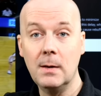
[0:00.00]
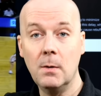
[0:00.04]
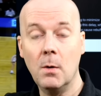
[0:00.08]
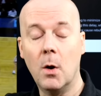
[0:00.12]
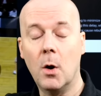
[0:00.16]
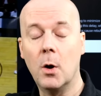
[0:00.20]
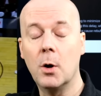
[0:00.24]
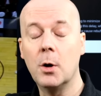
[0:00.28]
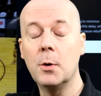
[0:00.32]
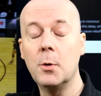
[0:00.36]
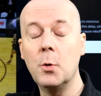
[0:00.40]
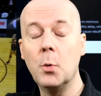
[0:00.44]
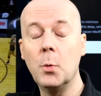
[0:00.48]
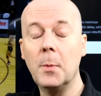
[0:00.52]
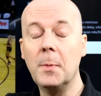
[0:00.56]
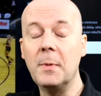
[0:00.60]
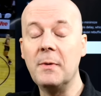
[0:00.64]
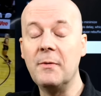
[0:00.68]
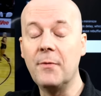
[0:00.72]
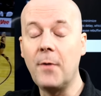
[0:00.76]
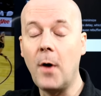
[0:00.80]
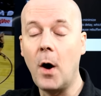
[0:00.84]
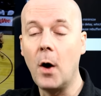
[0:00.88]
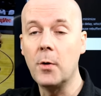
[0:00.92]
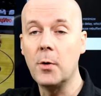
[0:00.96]
or you will be
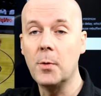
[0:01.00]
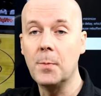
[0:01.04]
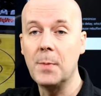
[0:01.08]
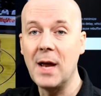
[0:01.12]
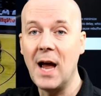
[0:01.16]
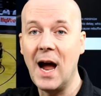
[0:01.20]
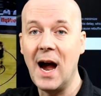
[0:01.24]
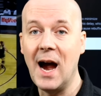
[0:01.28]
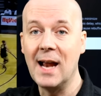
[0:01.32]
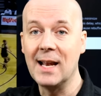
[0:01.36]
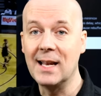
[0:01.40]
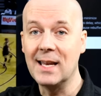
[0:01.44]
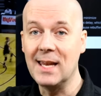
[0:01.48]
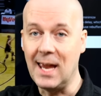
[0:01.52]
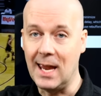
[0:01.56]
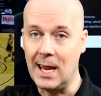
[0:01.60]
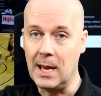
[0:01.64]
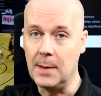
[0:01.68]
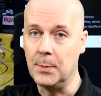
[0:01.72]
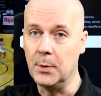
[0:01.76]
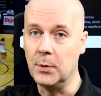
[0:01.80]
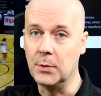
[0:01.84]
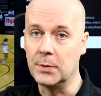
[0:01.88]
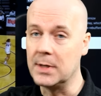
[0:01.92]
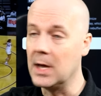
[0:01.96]
farther behind
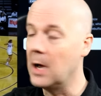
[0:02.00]
cable